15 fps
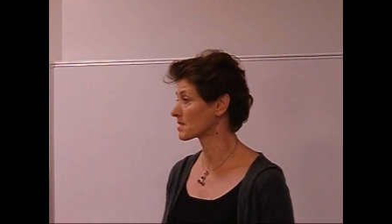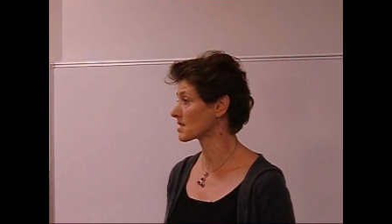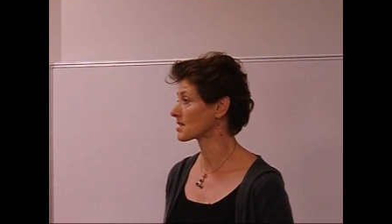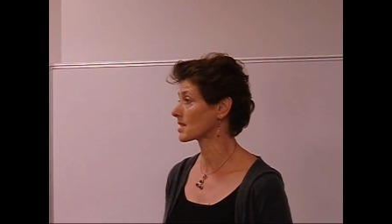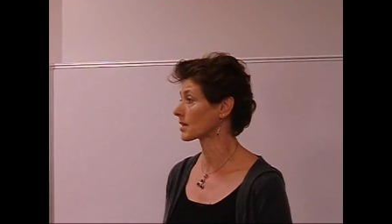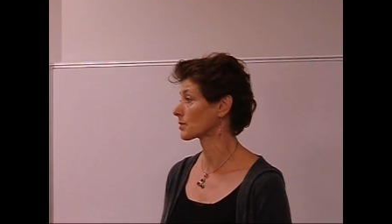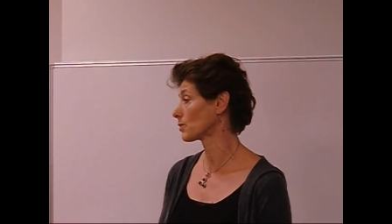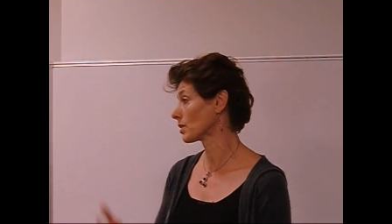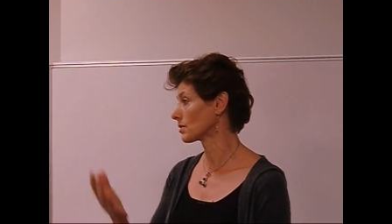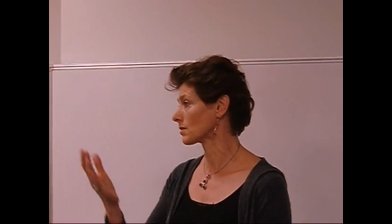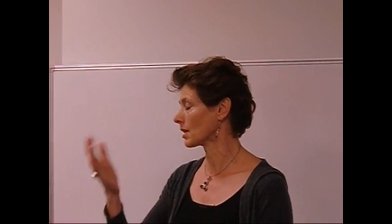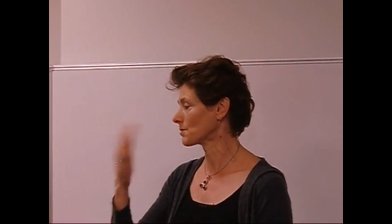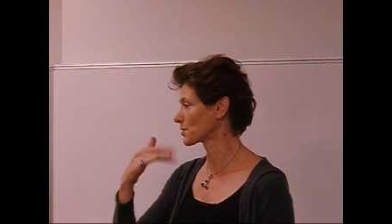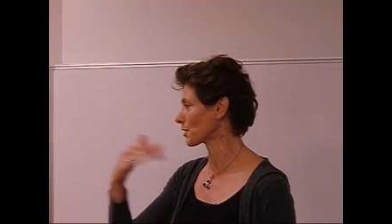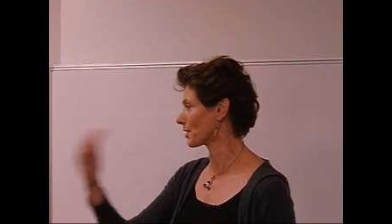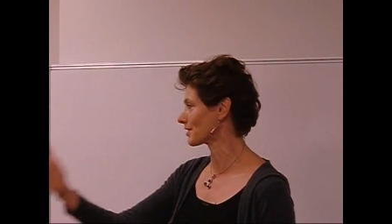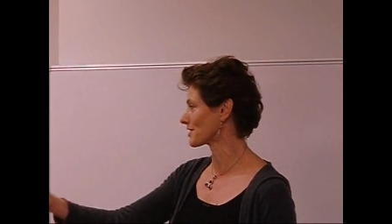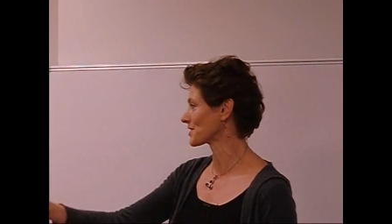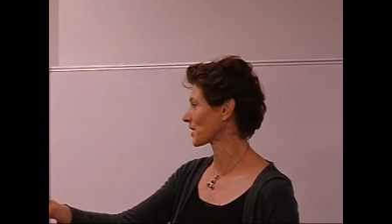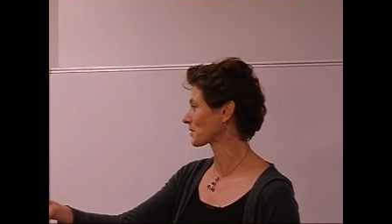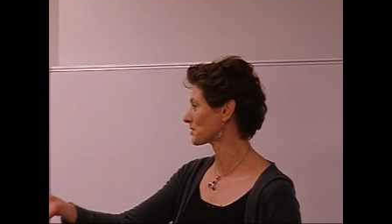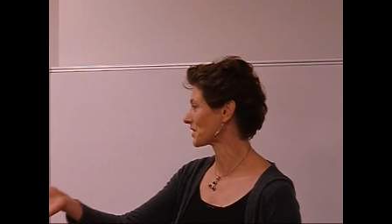the the
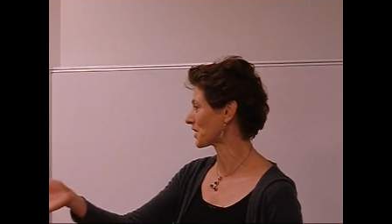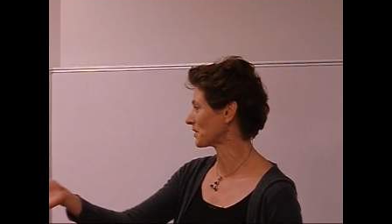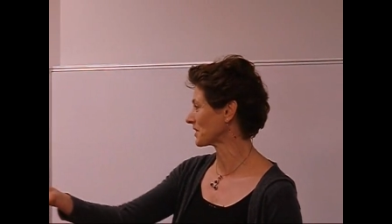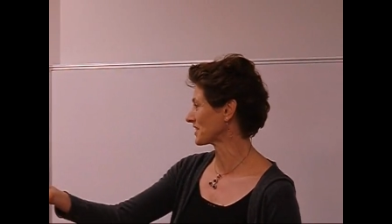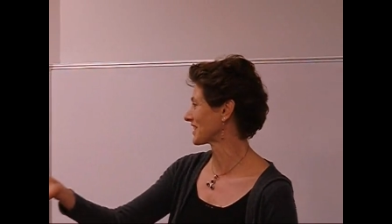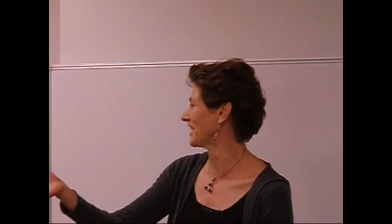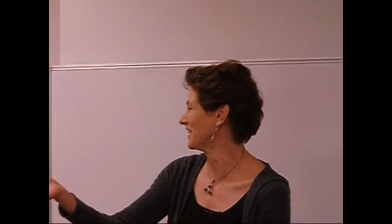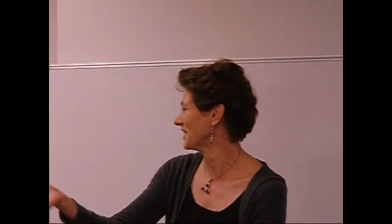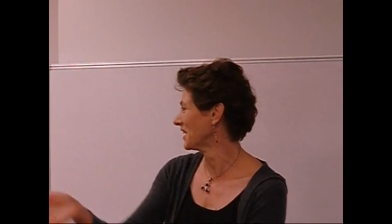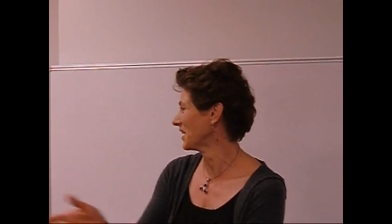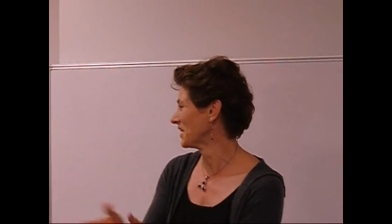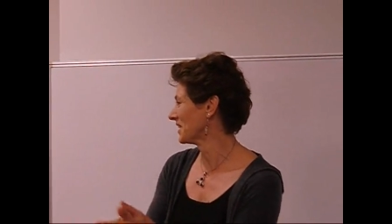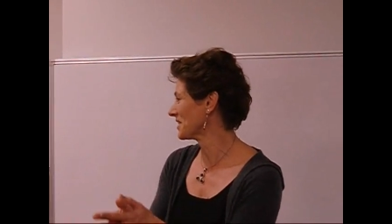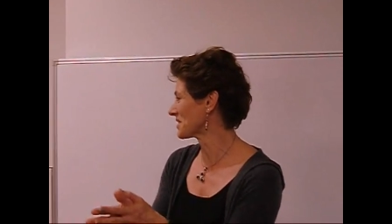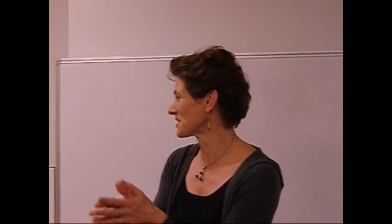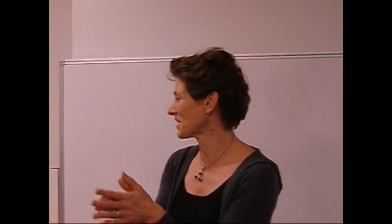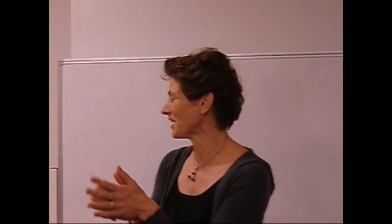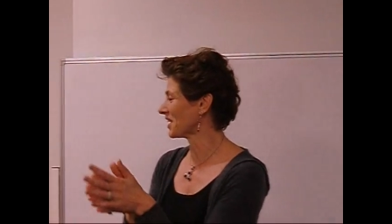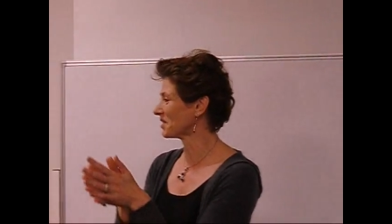secretary is